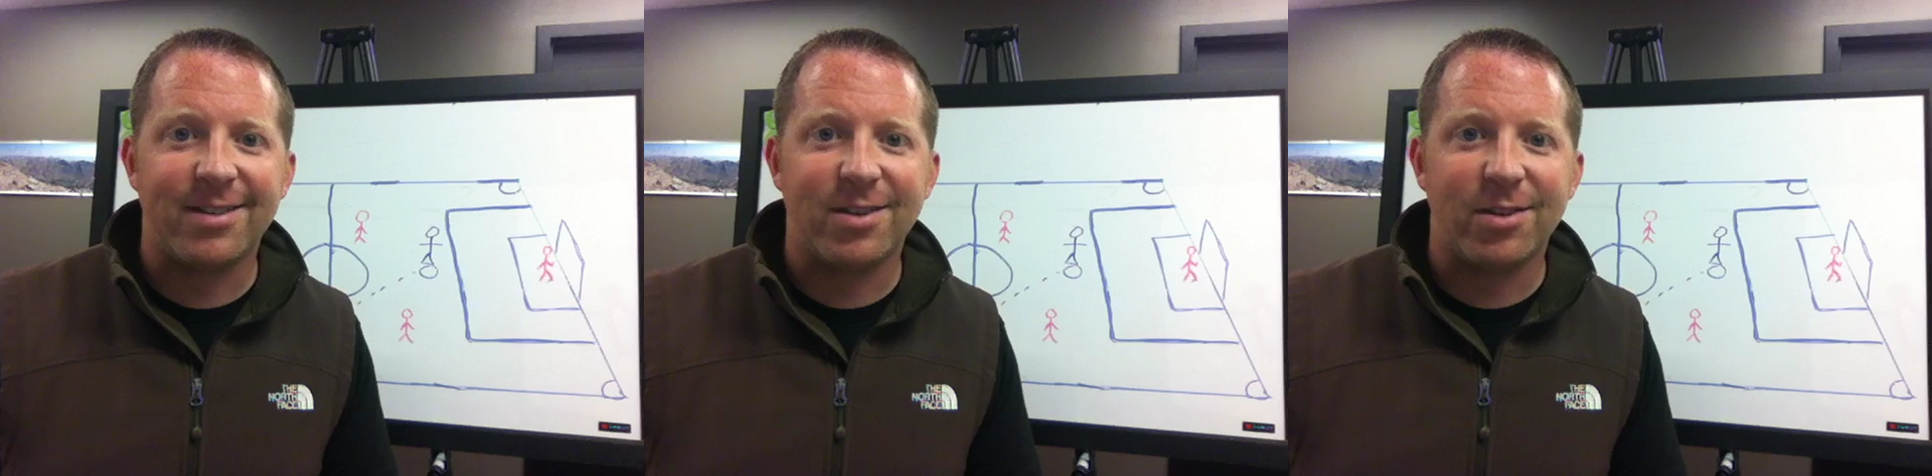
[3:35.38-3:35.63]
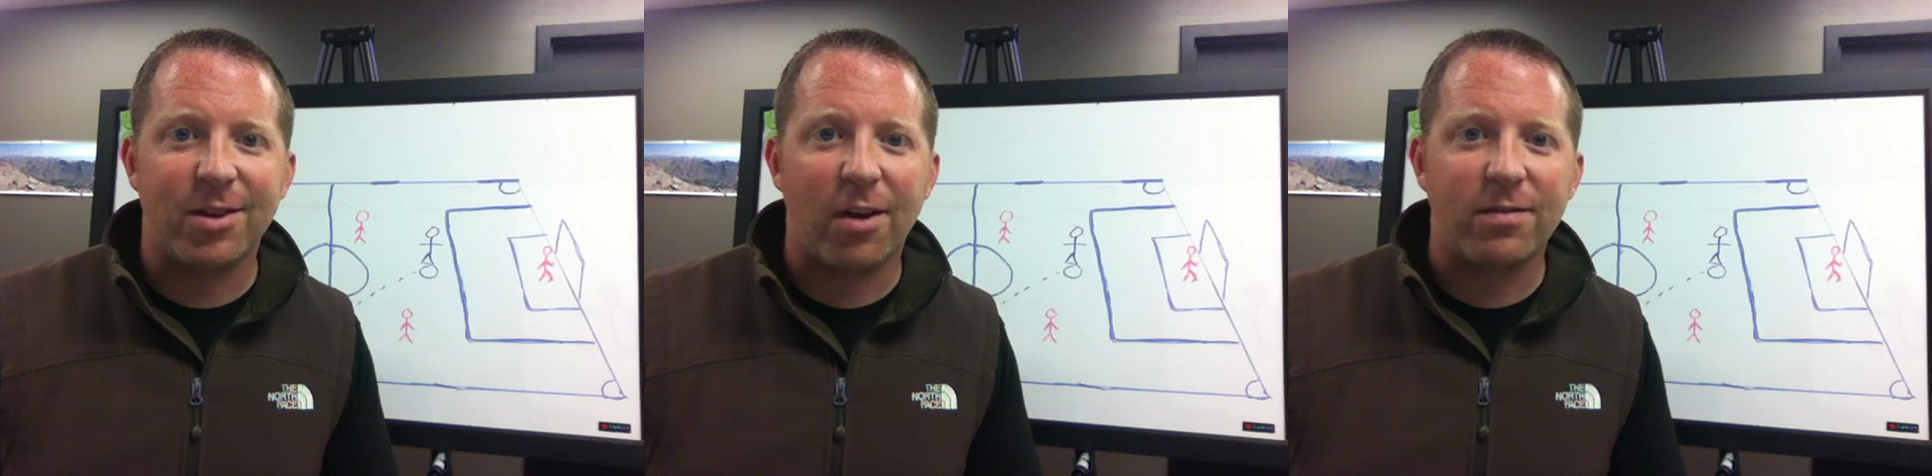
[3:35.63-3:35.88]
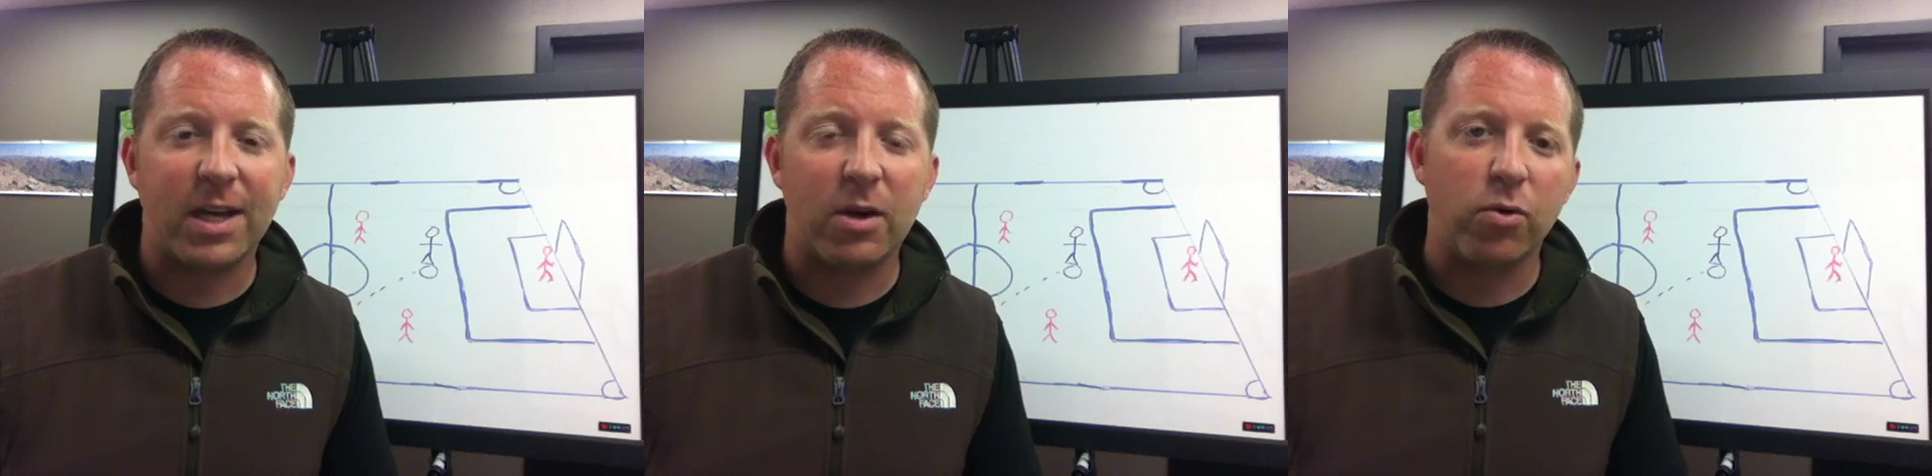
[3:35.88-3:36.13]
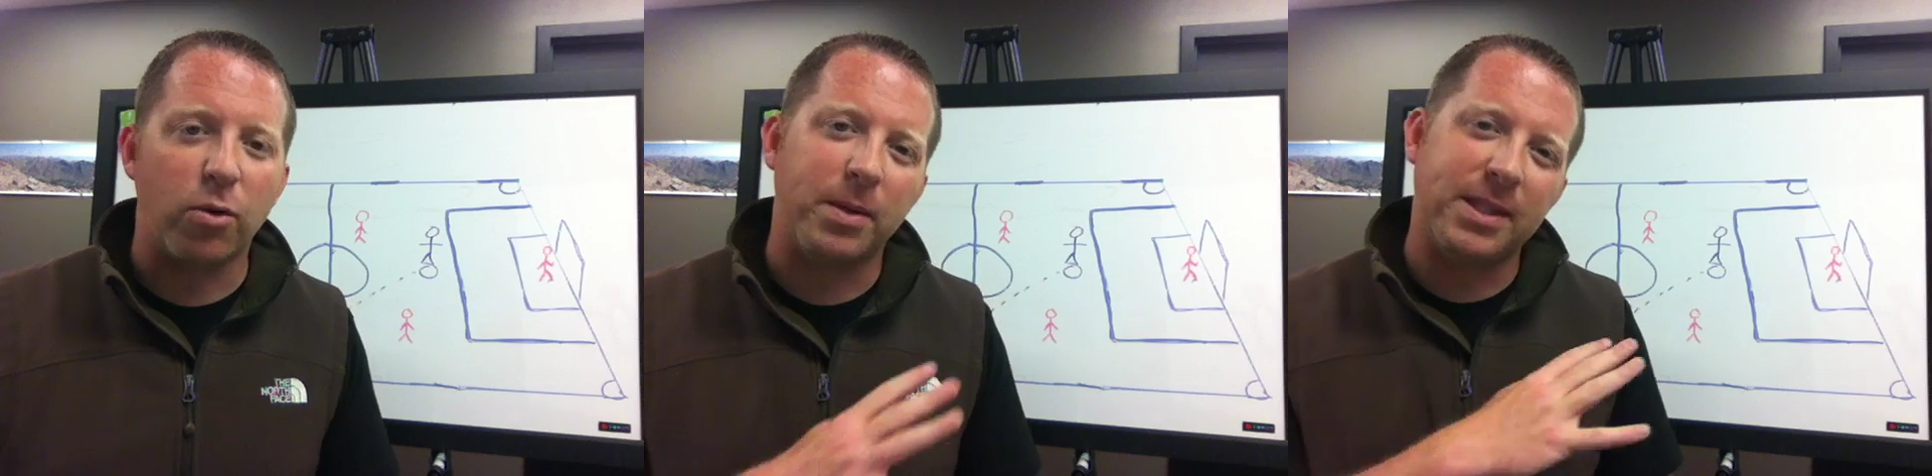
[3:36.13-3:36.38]
to the
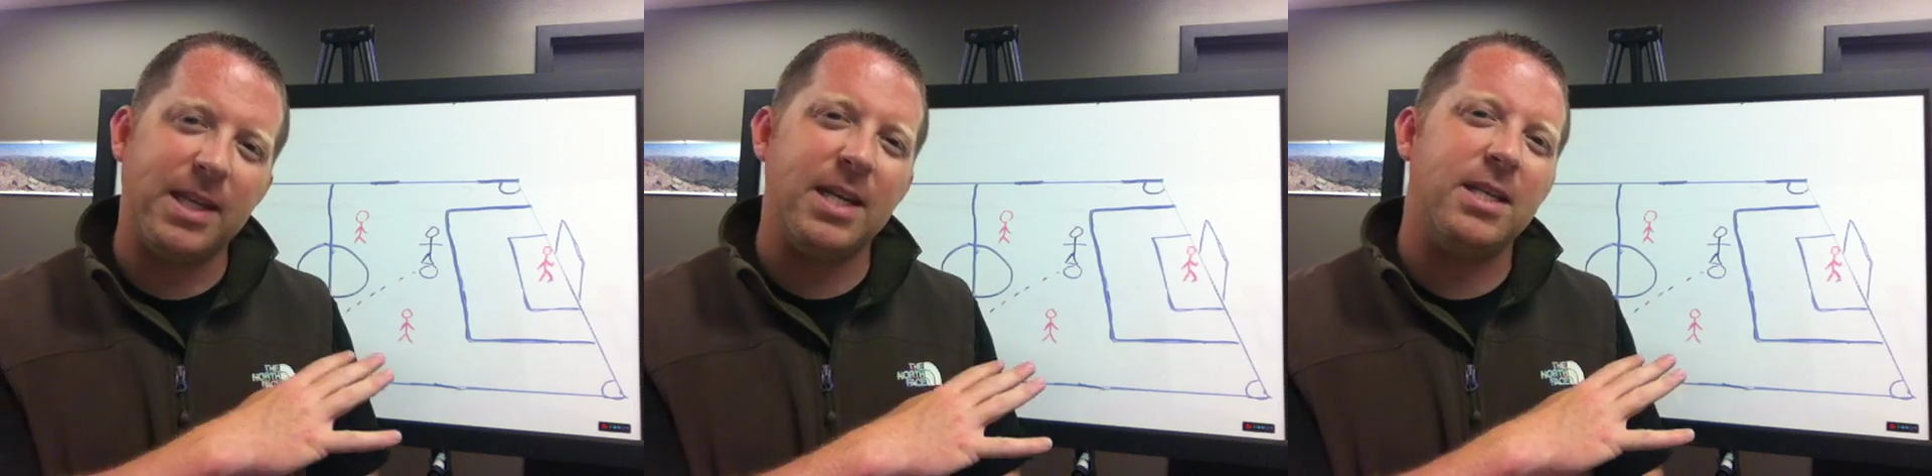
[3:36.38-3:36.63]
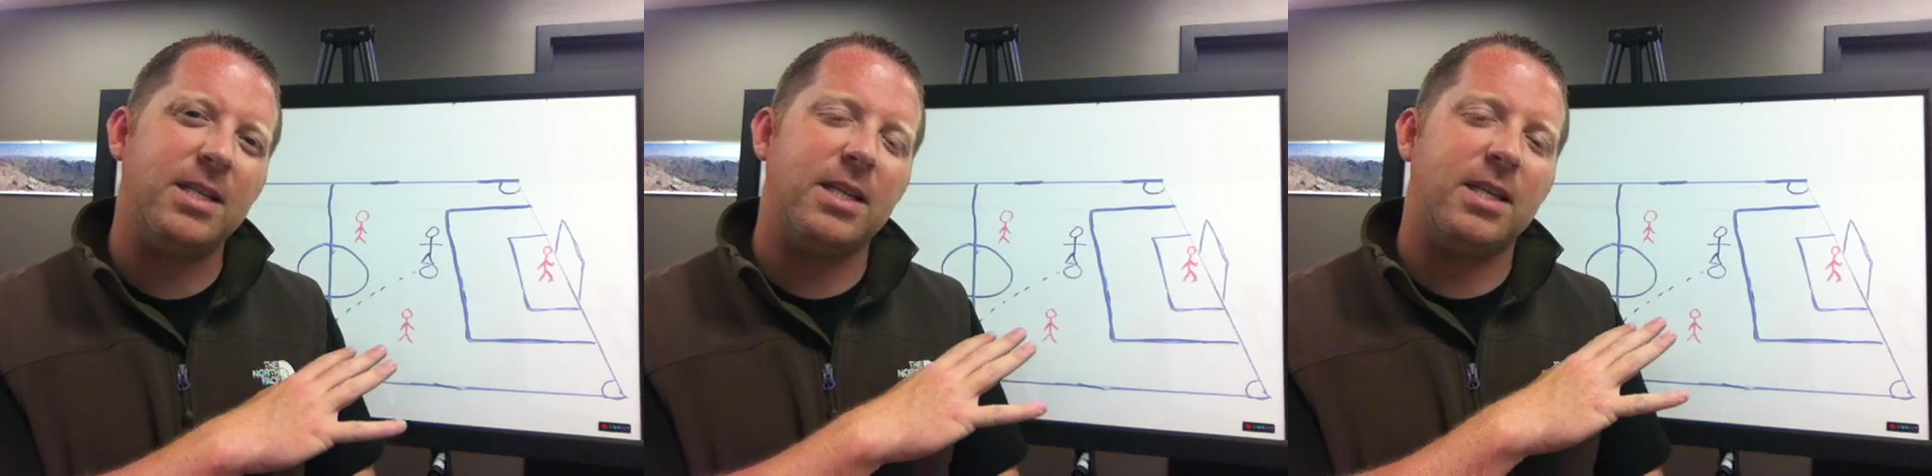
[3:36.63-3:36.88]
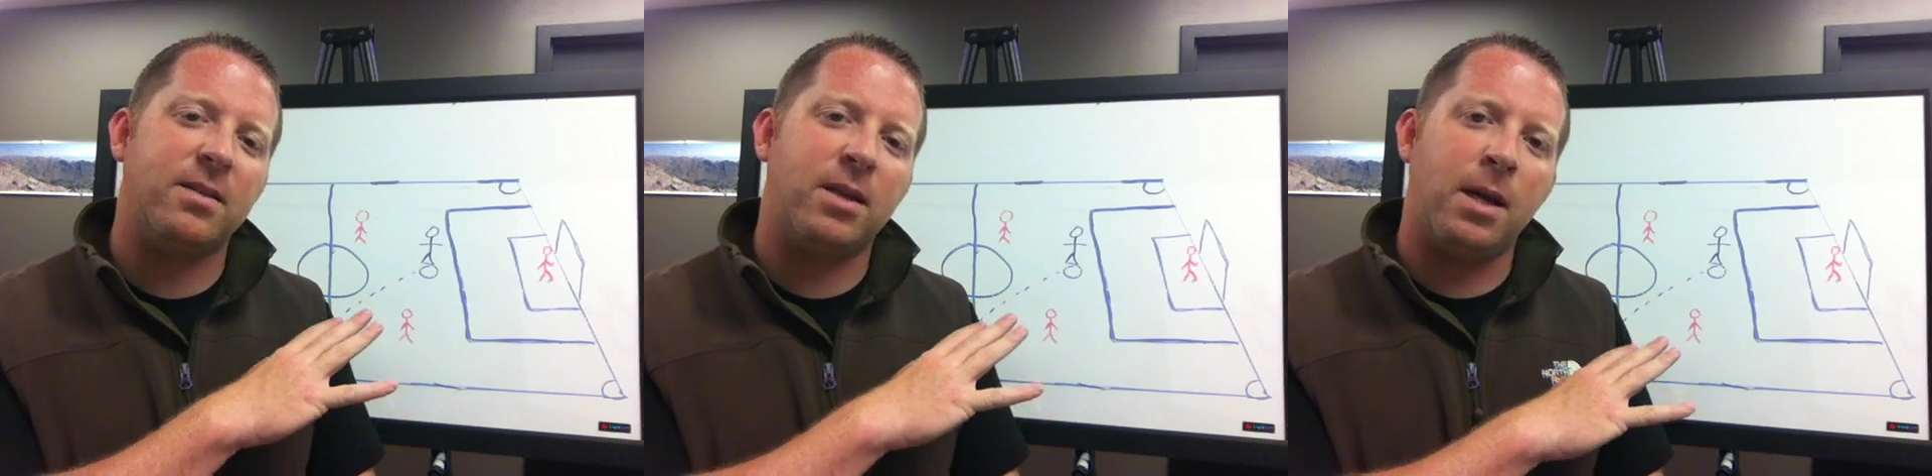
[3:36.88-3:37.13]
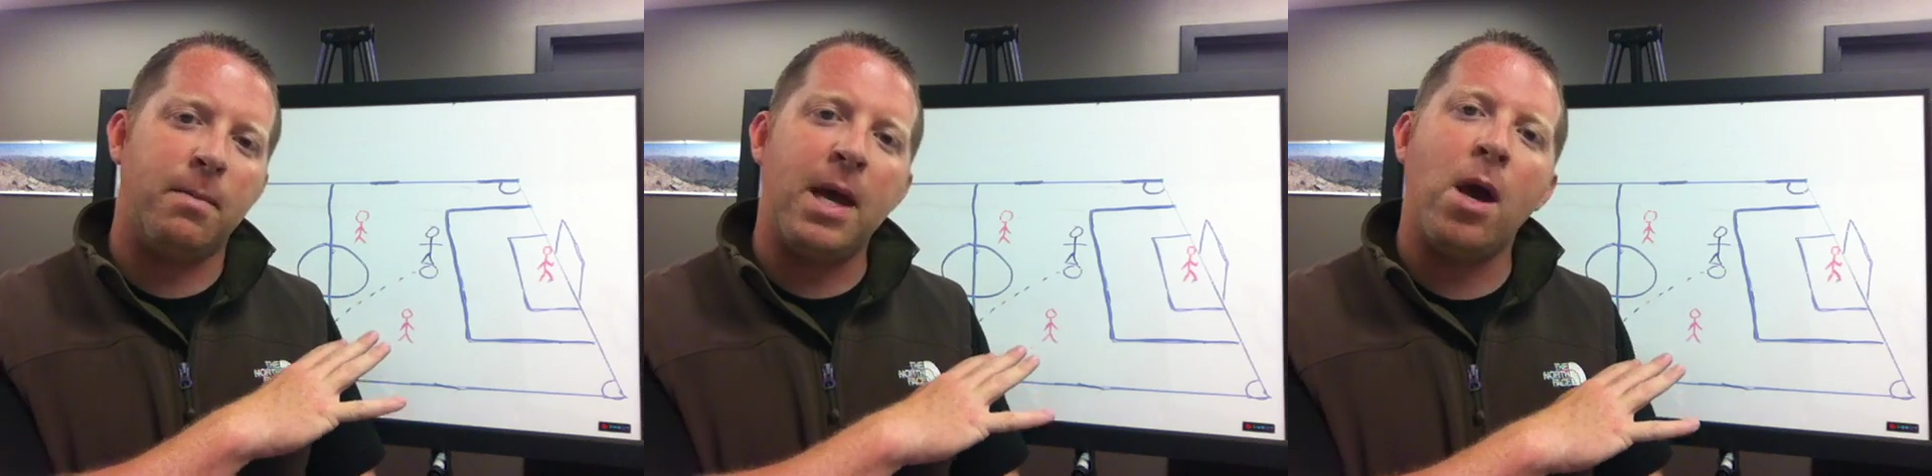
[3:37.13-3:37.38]
offside rule. But this is
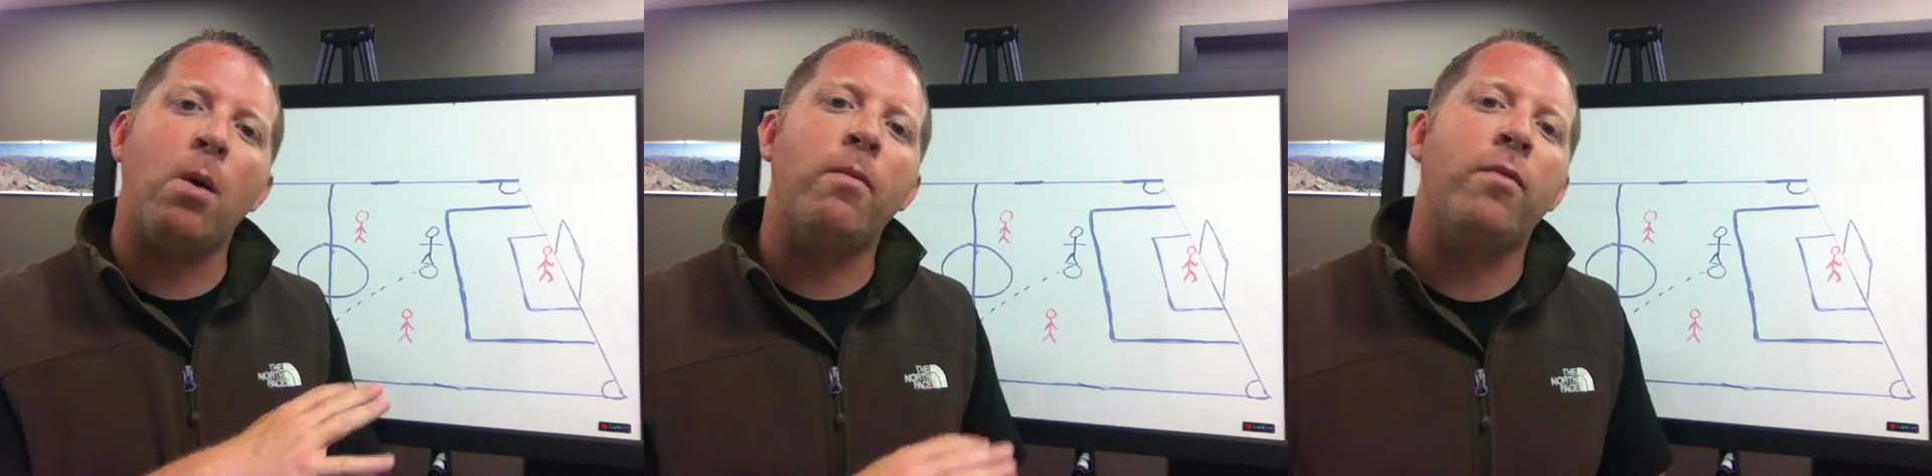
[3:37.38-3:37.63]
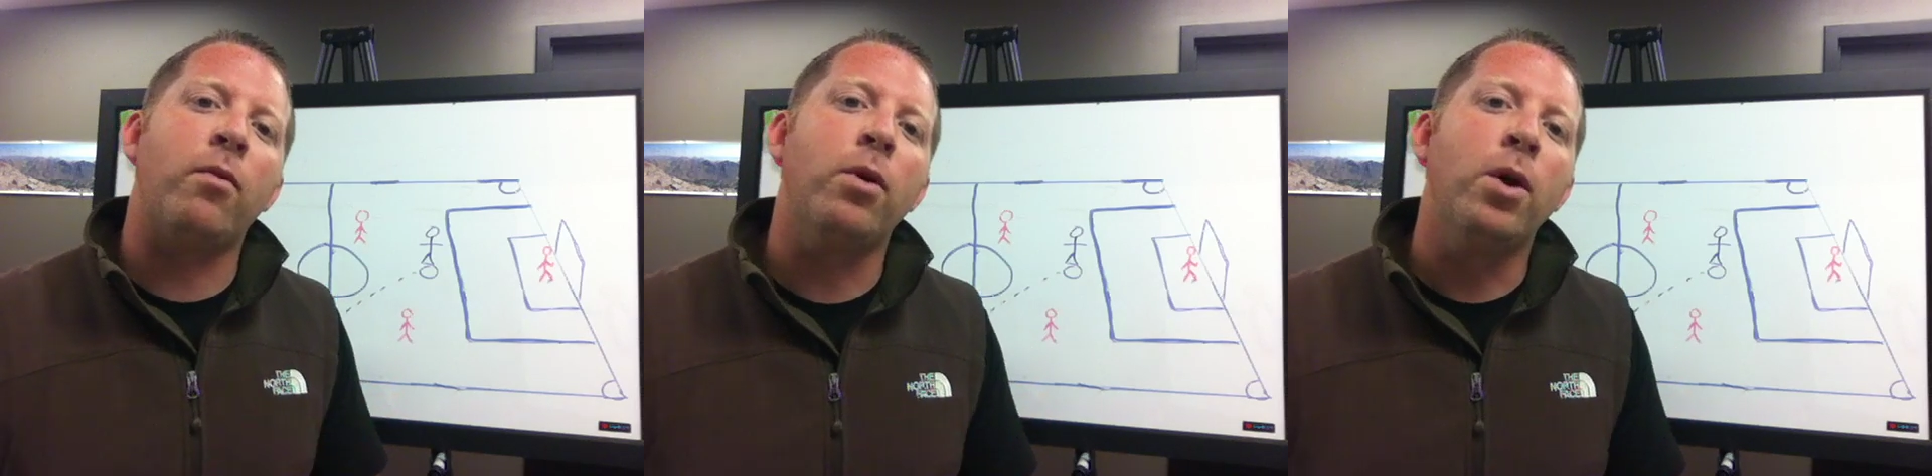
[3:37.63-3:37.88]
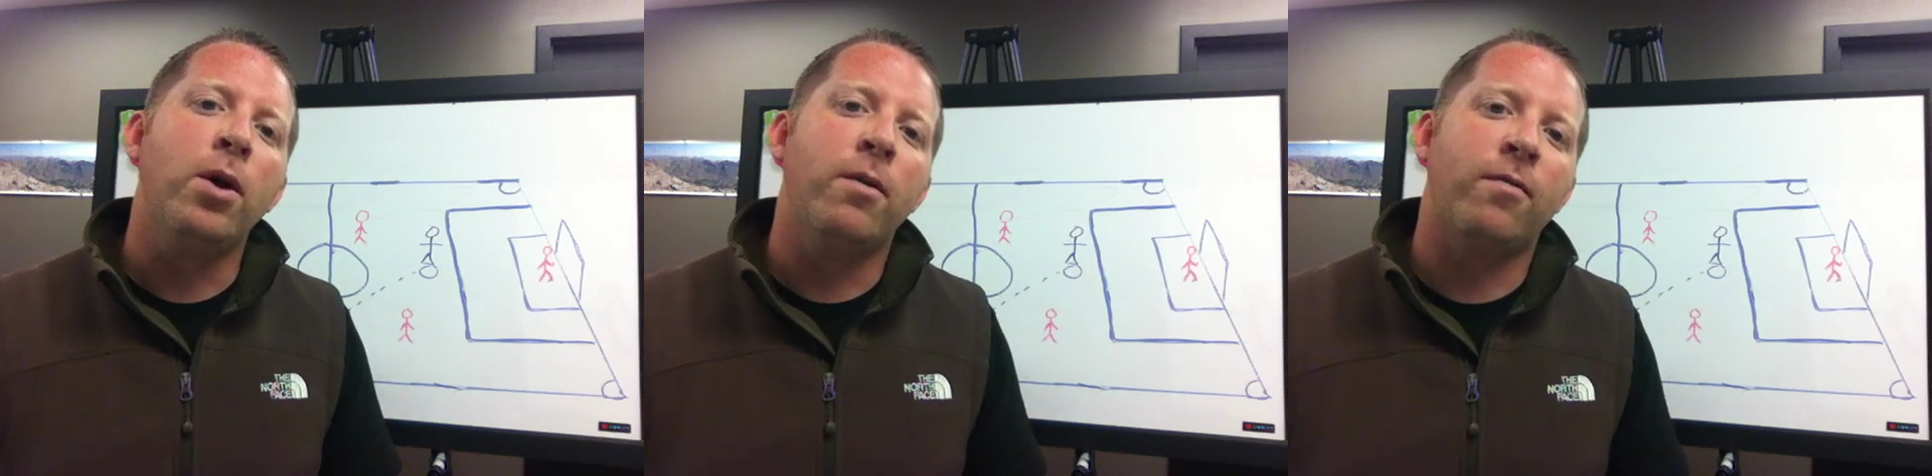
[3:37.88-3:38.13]
going to be helpful